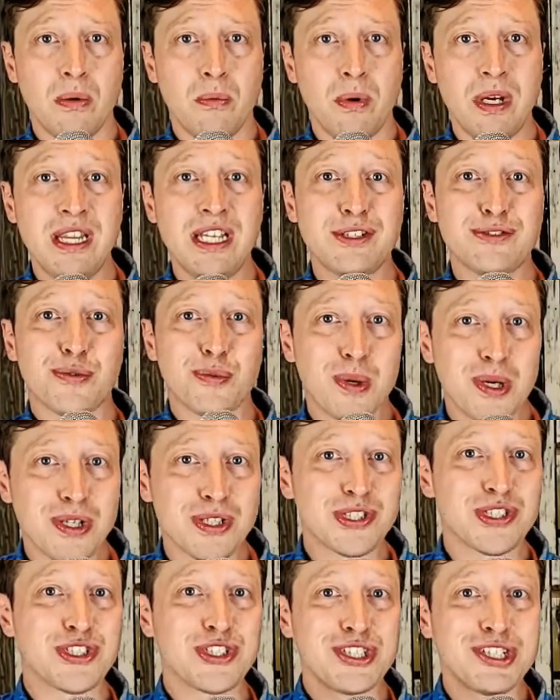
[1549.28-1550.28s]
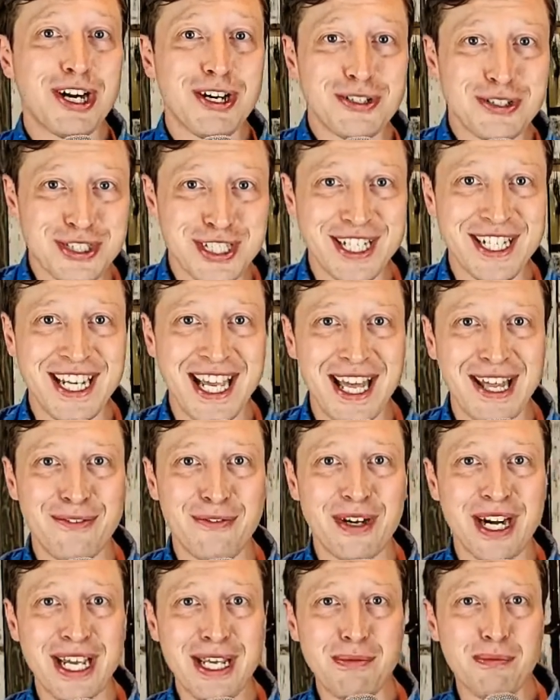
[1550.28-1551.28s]
When this world starts
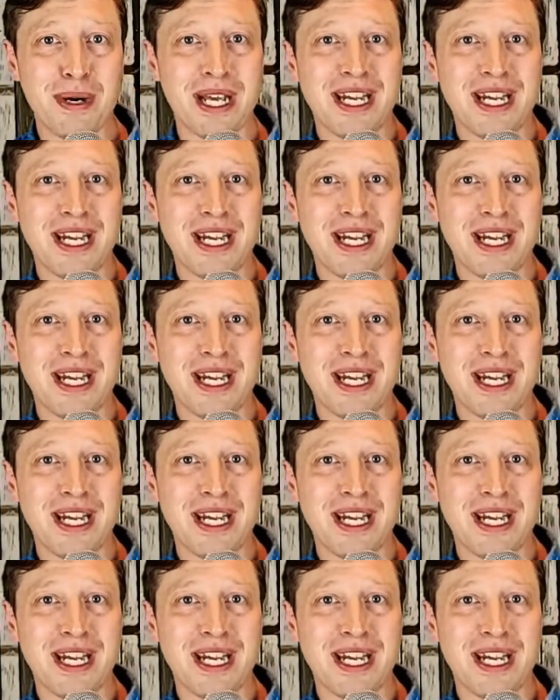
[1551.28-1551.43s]
again, right?